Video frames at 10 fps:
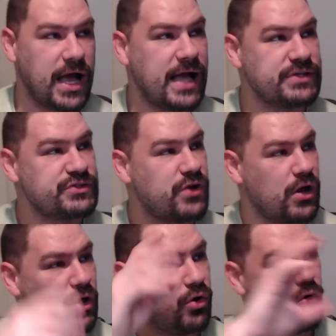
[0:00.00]
I
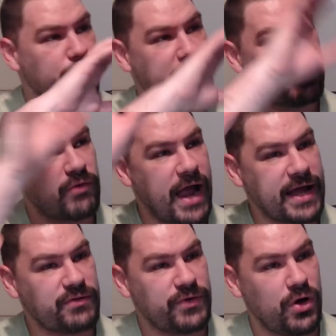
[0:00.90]
saw a whole big rack
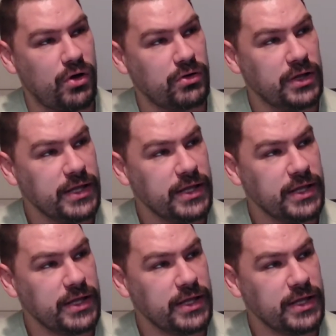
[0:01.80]
of all